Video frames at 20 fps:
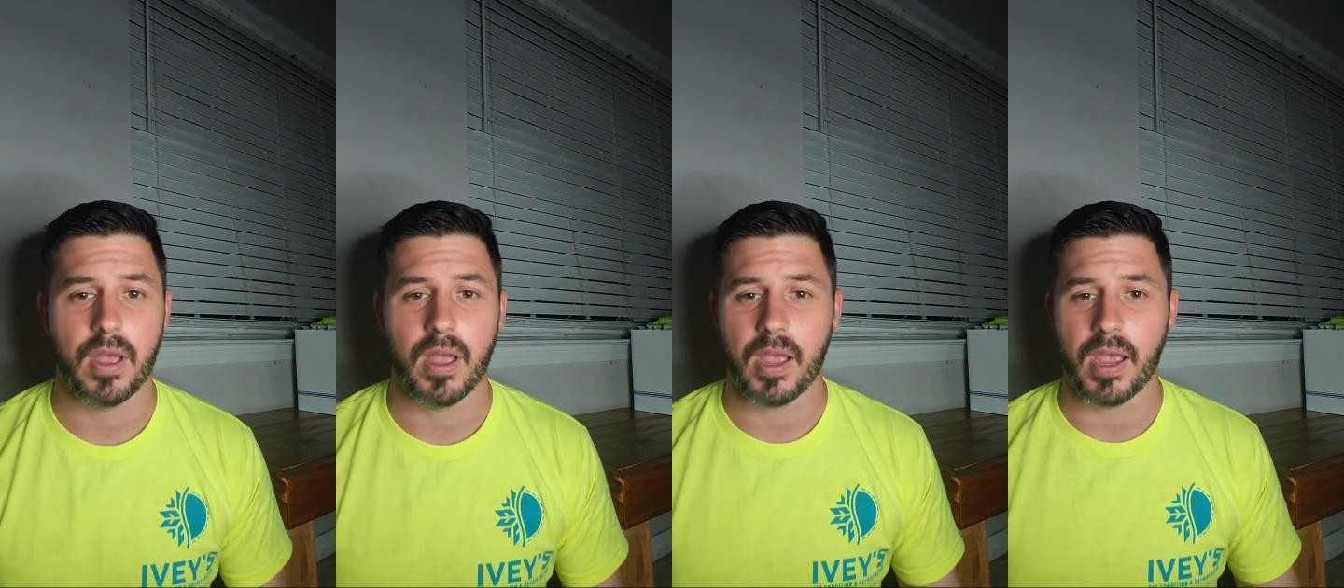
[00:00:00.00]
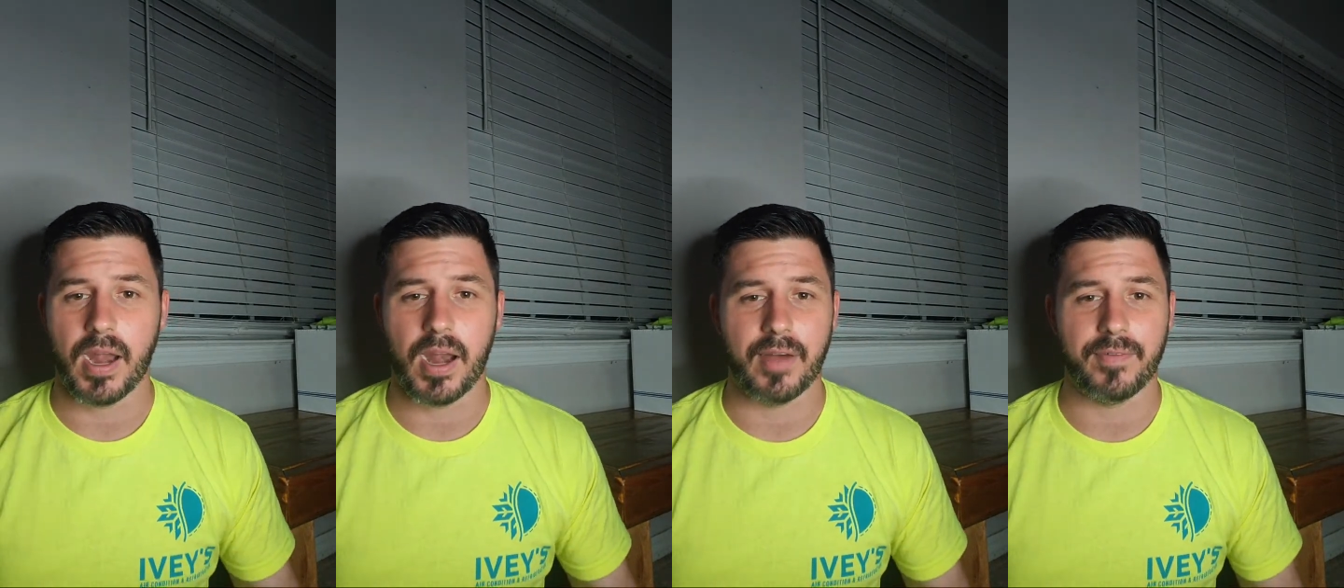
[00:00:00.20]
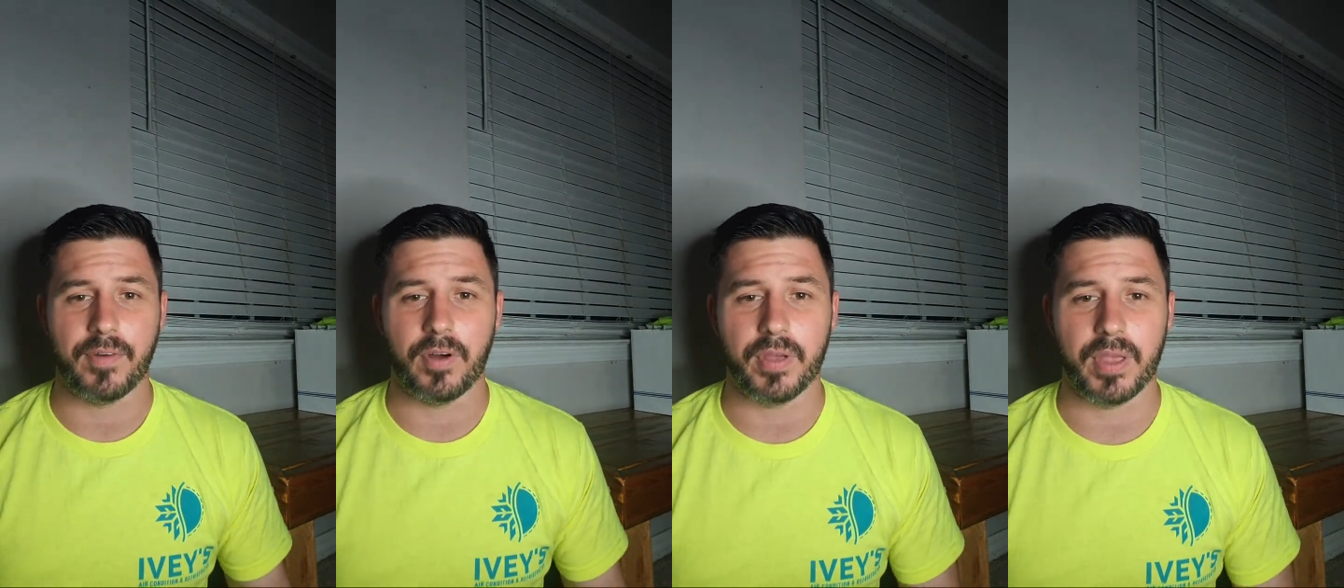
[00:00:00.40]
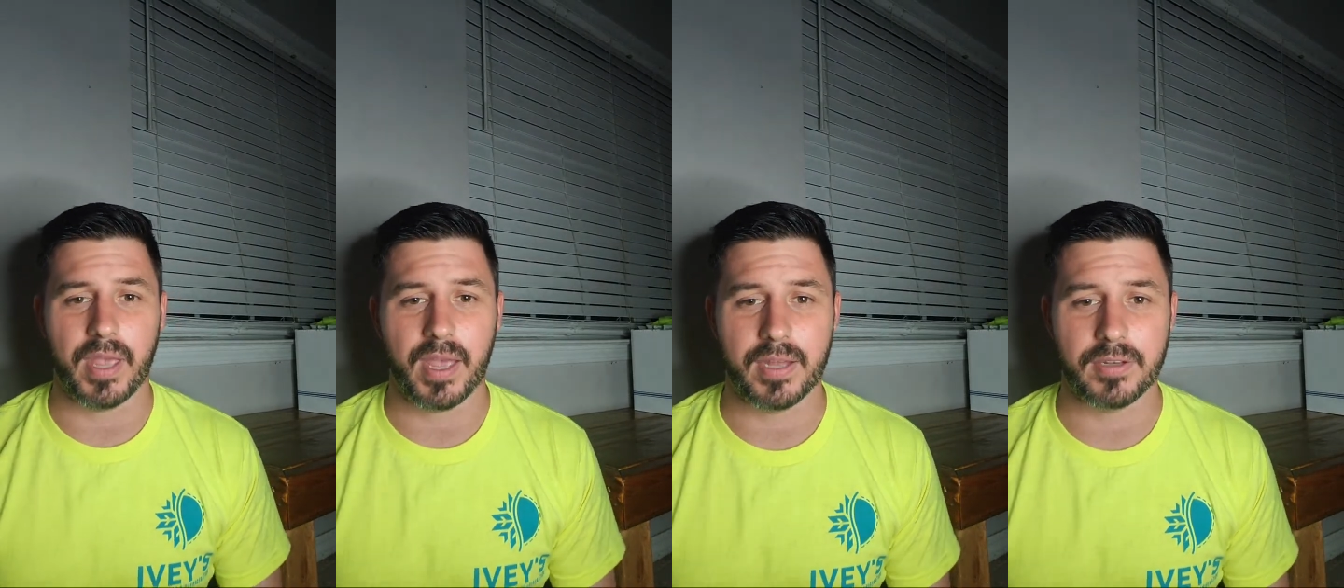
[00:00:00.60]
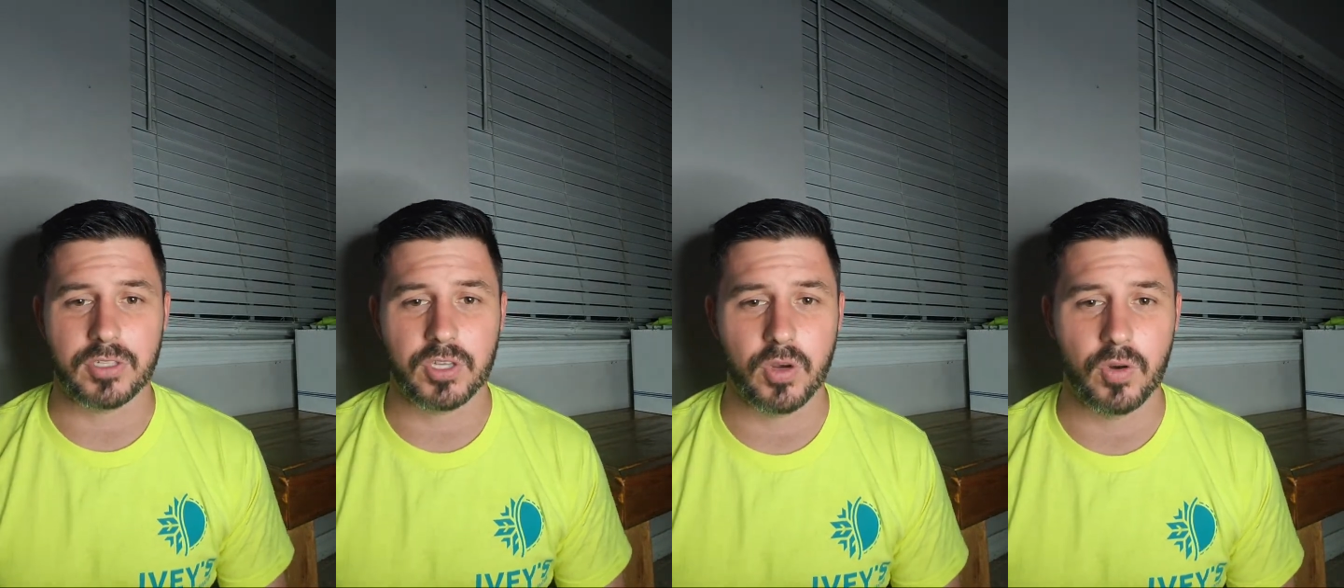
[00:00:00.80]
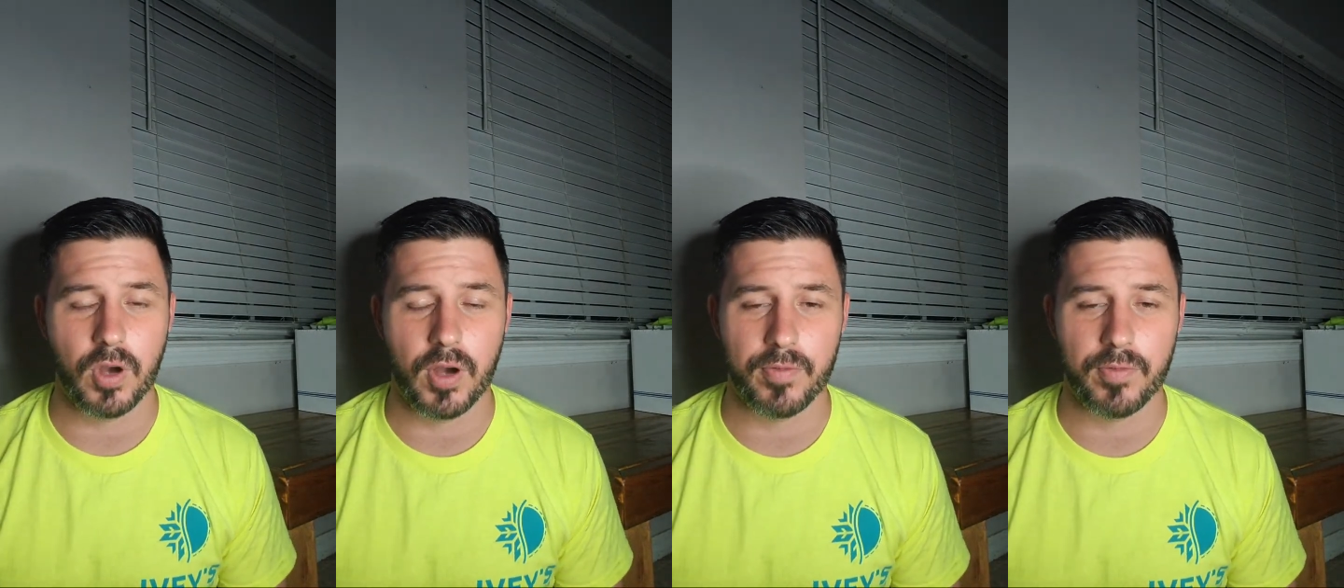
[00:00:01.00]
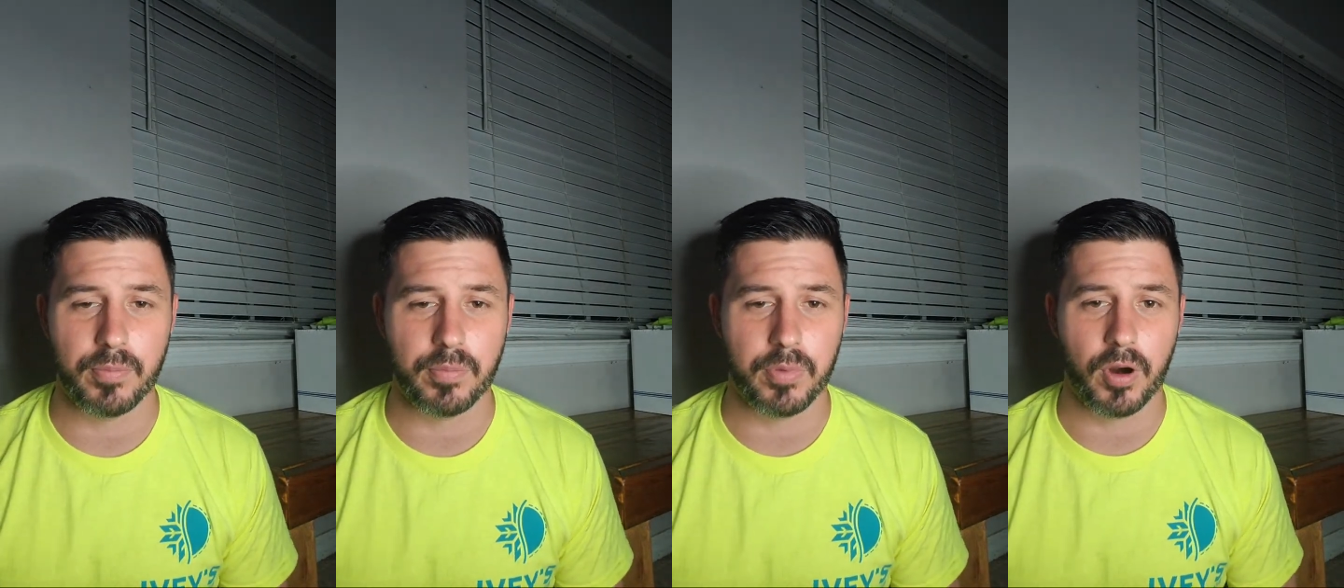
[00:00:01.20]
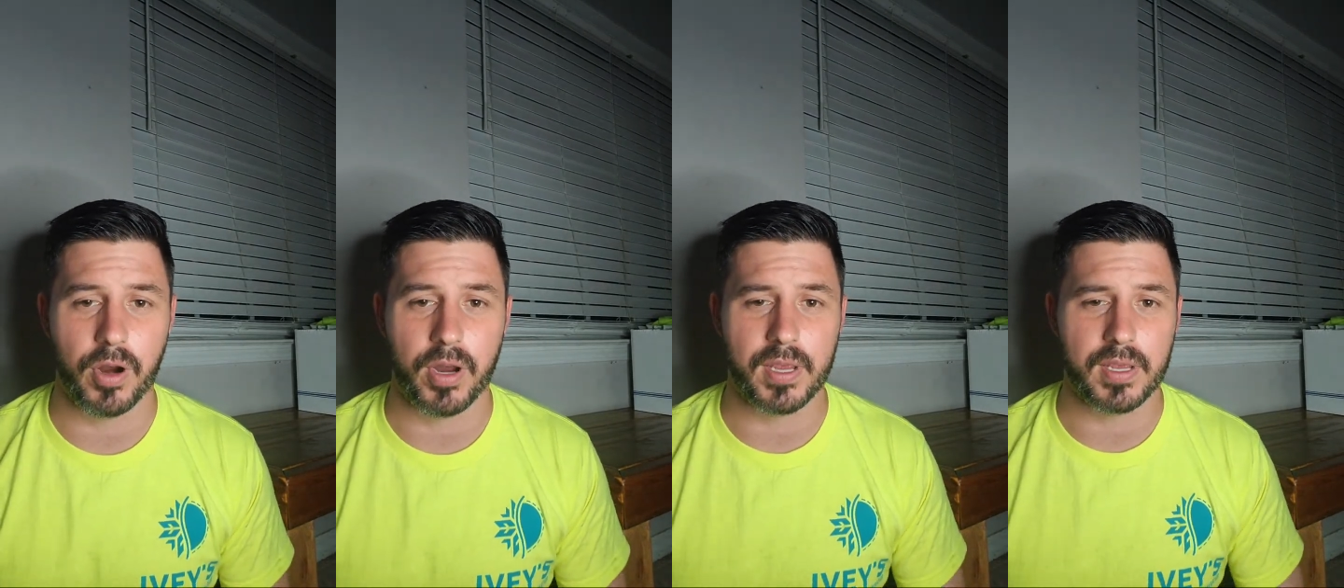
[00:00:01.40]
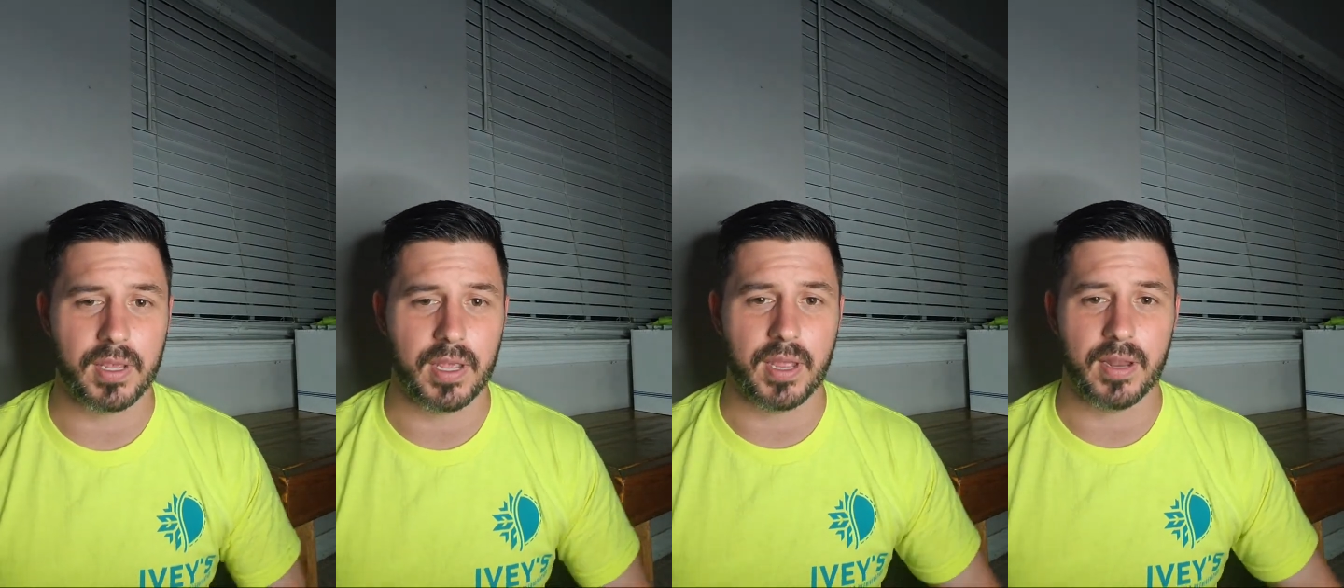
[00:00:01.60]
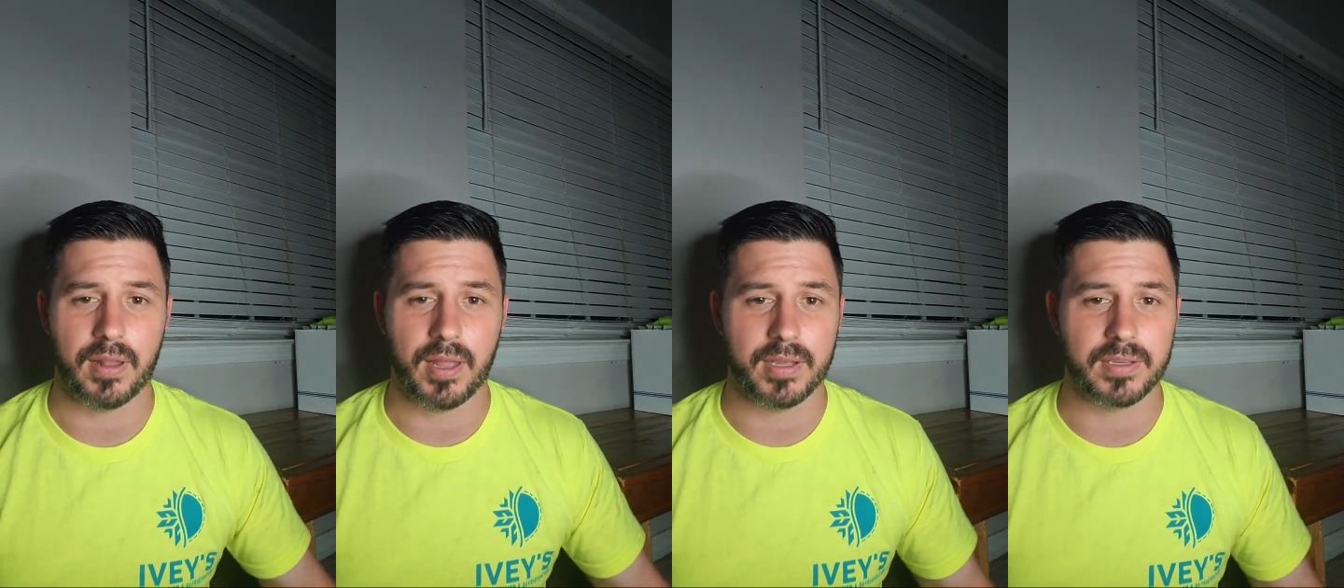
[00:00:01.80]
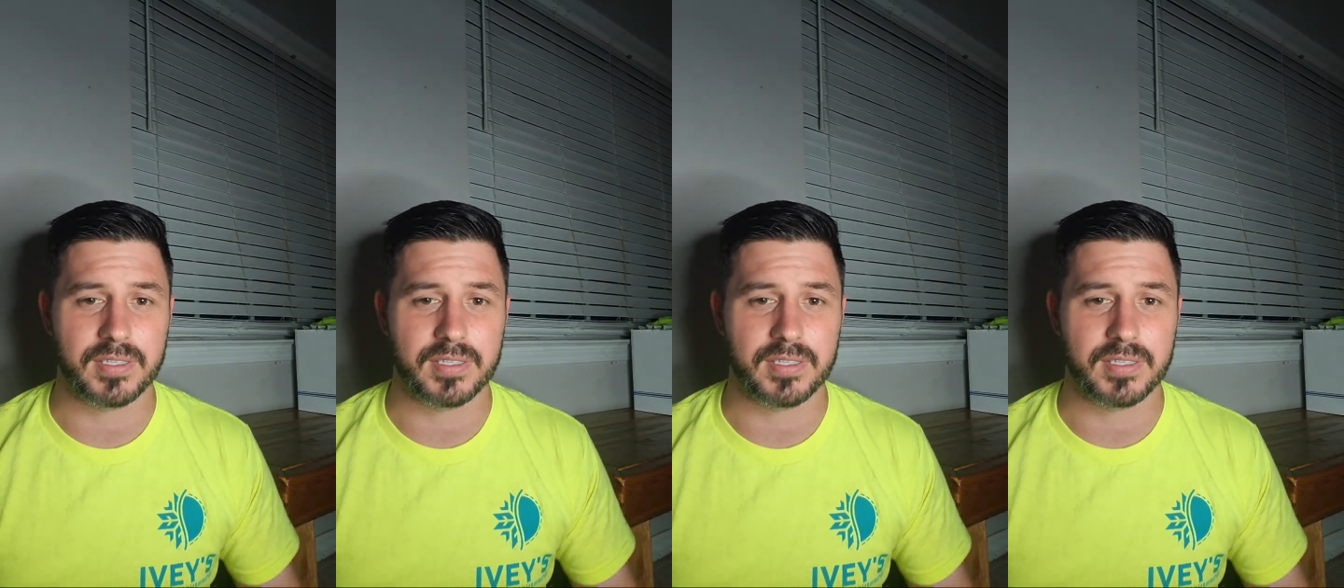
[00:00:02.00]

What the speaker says: and I've only had 2 of them break in like